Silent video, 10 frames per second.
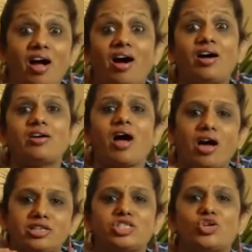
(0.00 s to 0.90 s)
are
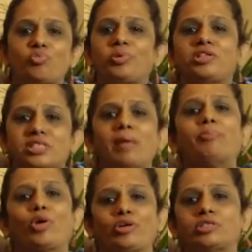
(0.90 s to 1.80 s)
unscrupulous
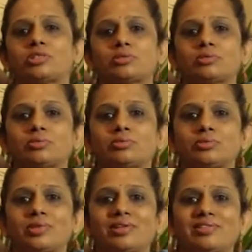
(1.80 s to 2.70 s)
employers.
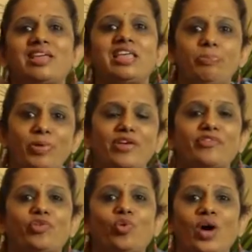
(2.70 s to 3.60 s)
The
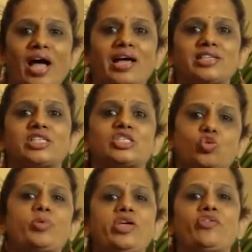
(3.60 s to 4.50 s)
EPFO has so
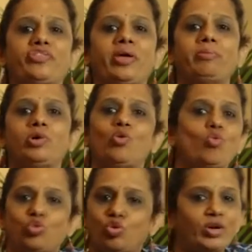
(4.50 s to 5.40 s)
many of them
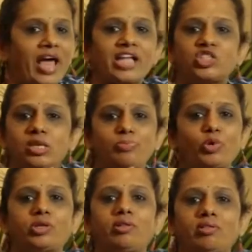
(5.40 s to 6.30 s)
who don't actually
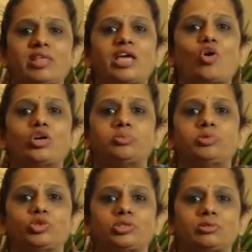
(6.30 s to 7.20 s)
put in their
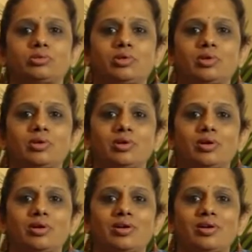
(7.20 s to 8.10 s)
contribution.
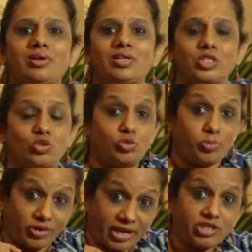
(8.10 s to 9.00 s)
So, to
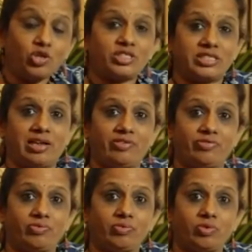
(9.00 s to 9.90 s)
protect
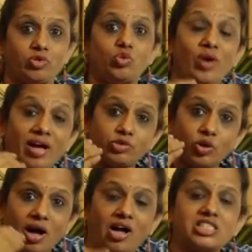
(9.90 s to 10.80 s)
yourself, you have to
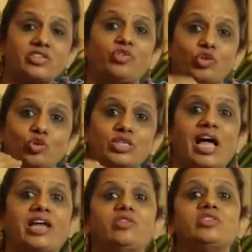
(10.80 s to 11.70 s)
ask for those
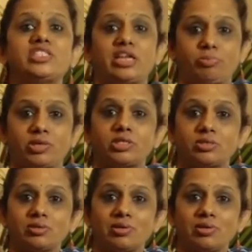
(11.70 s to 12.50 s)
annual statements,